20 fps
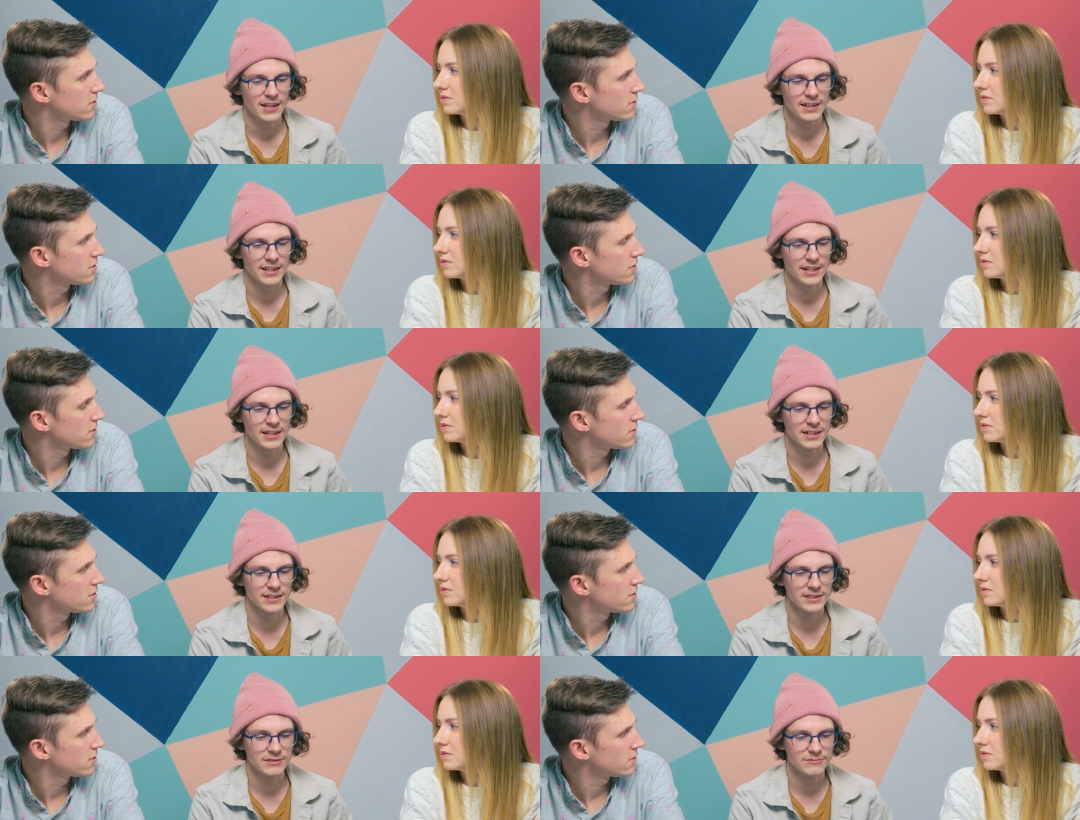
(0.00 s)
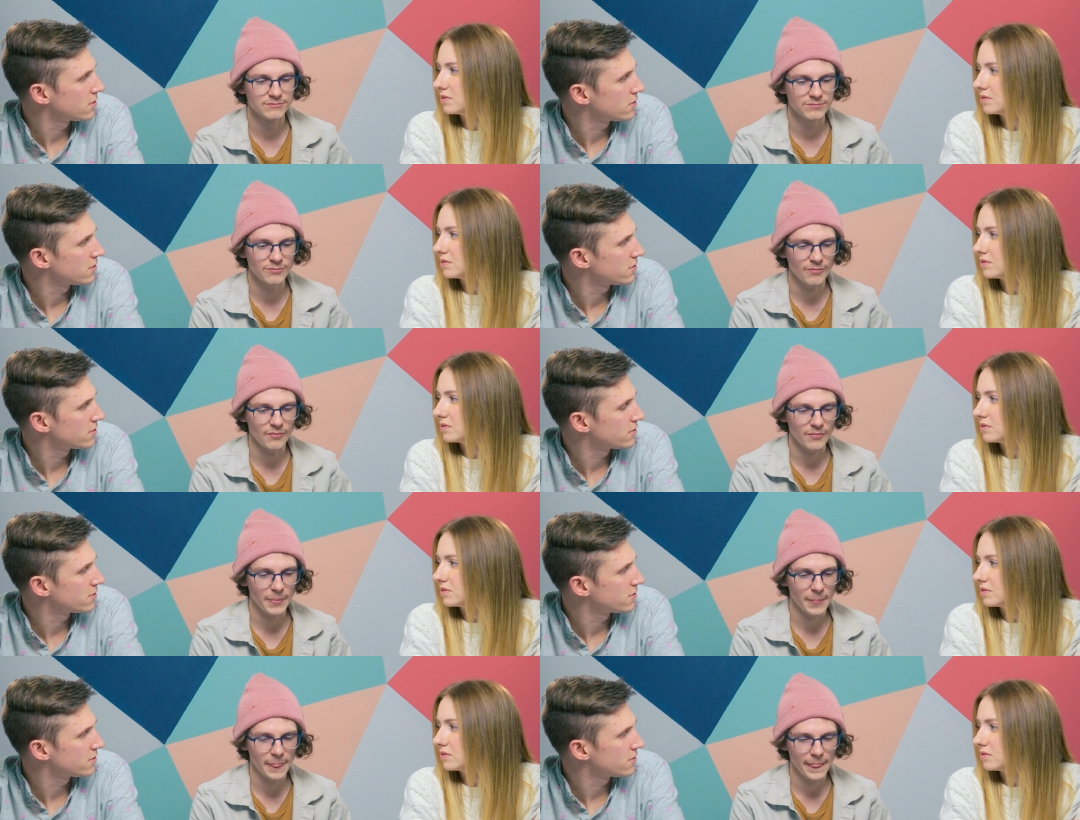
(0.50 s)
Speaker 1: then
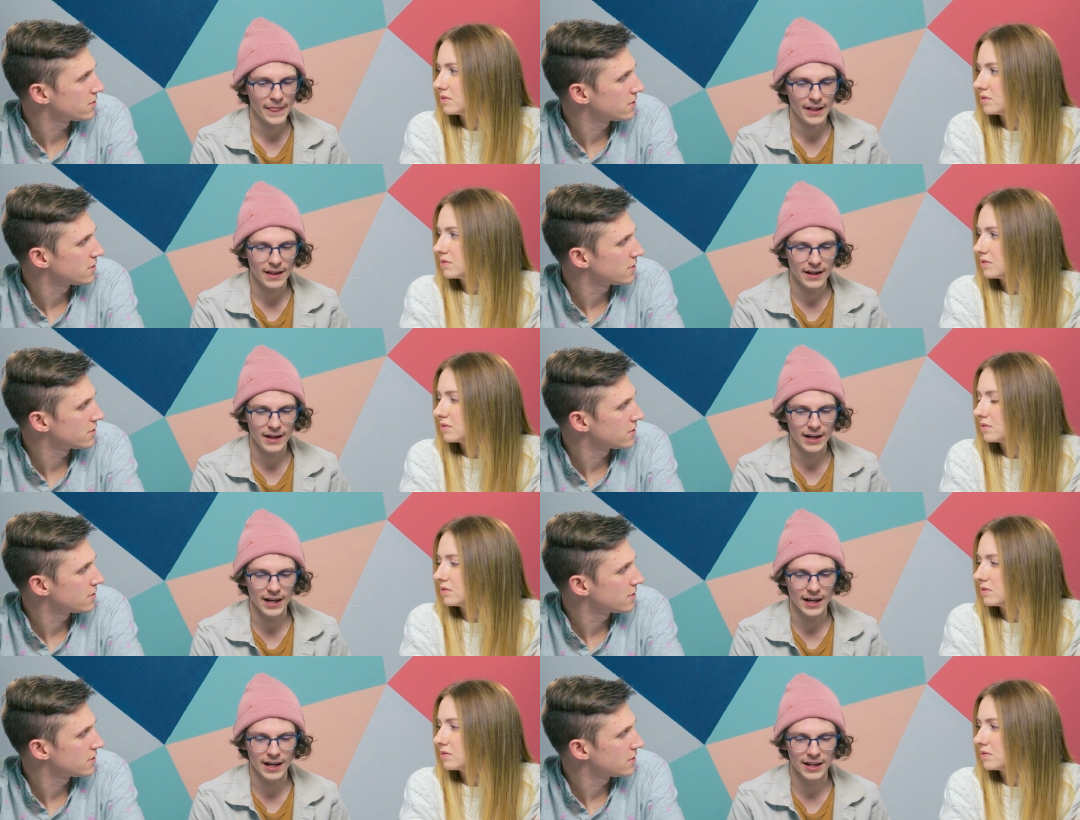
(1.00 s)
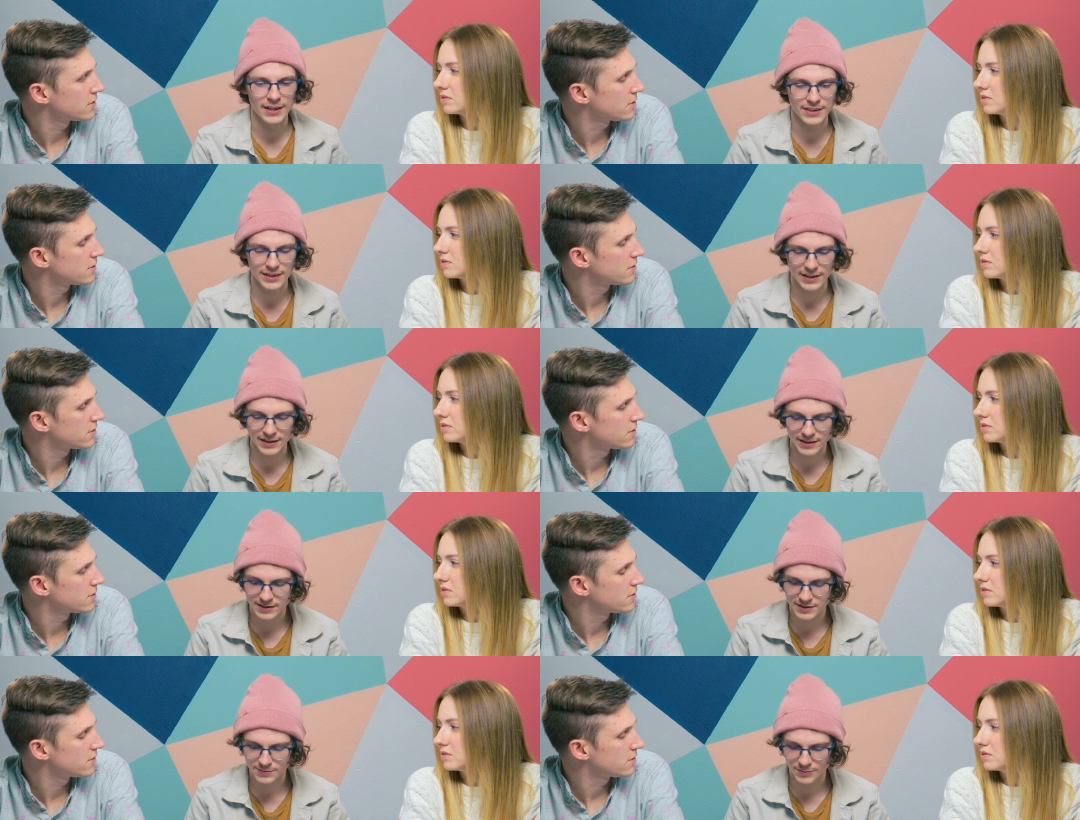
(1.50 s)
I
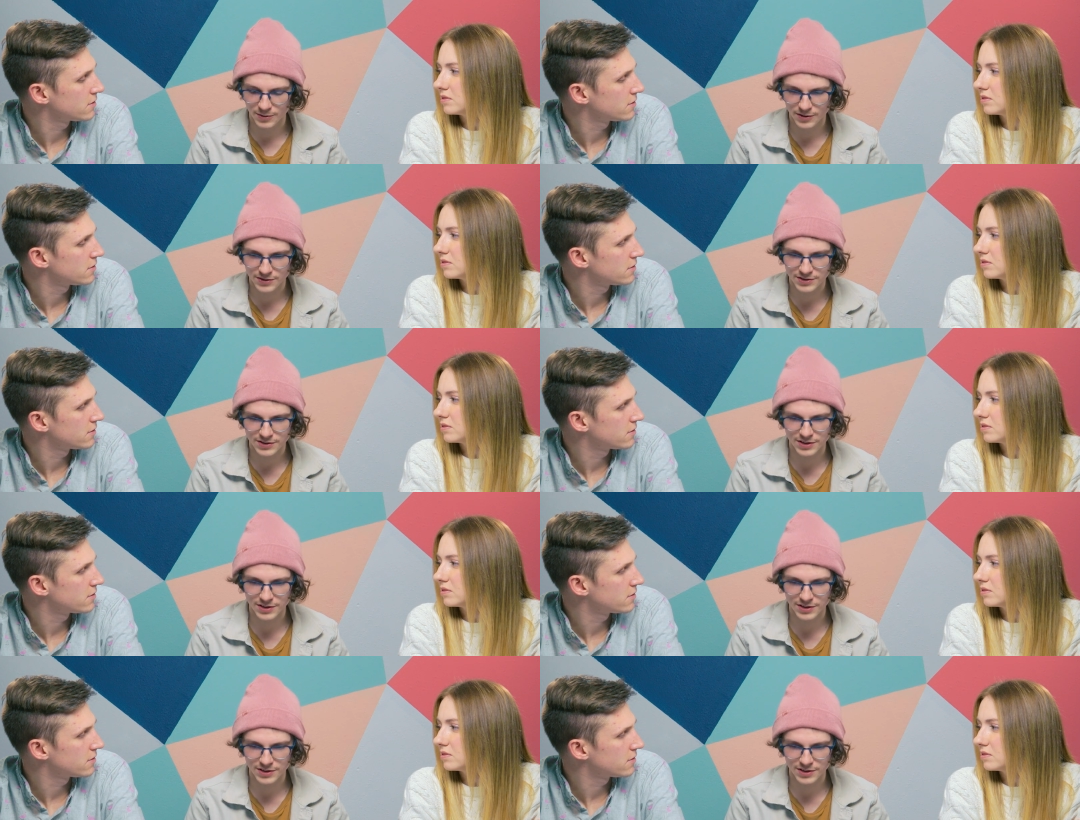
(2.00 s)
think it's more